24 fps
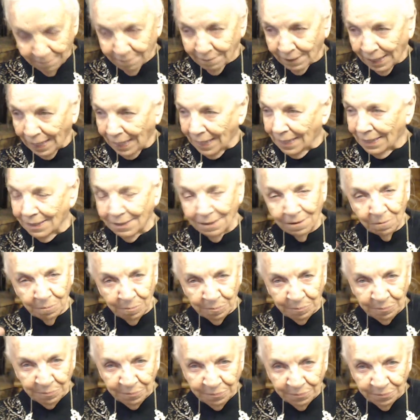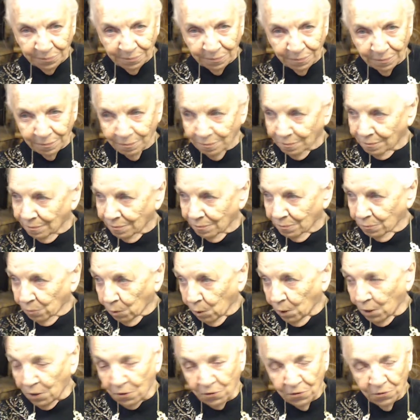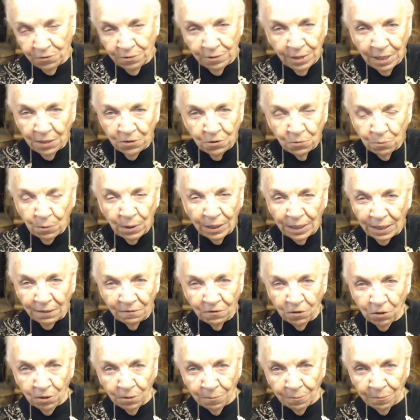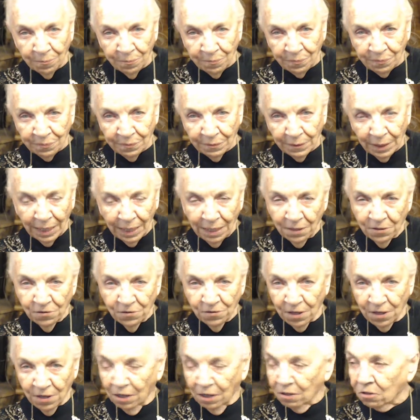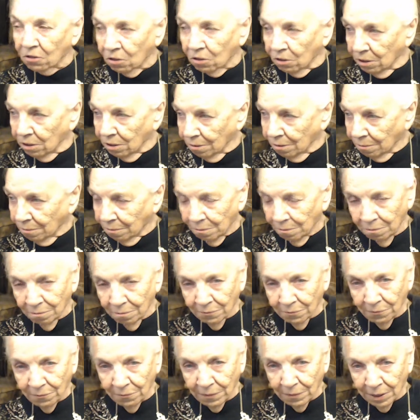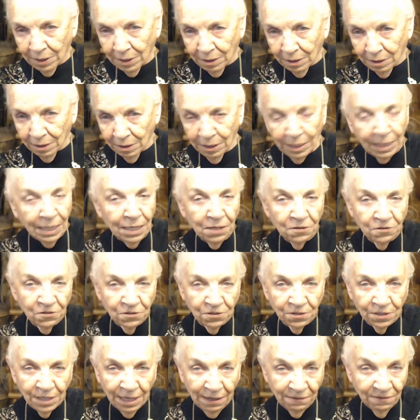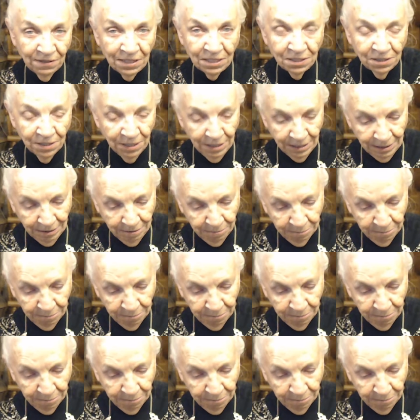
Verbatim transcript: and works, does whatever his uncle needs having done.